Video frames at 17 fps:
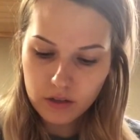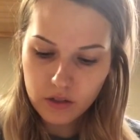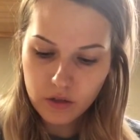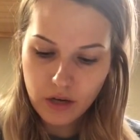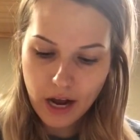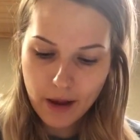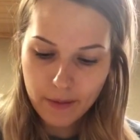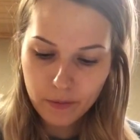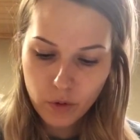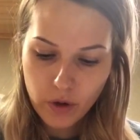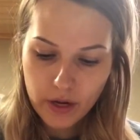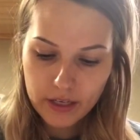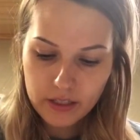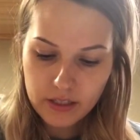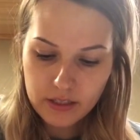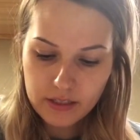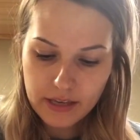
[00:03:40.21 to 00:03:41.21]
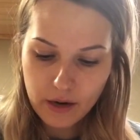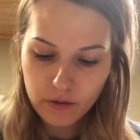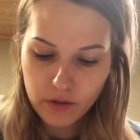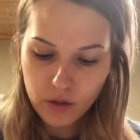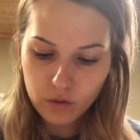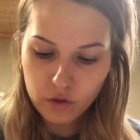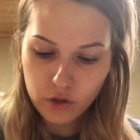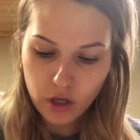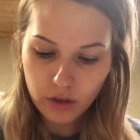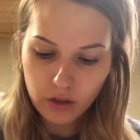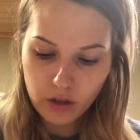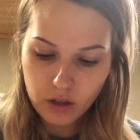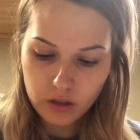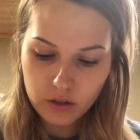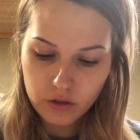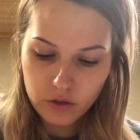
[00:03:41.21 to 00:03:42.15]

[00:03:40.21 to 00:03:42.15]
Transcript: So now I'm going to sound out jungle.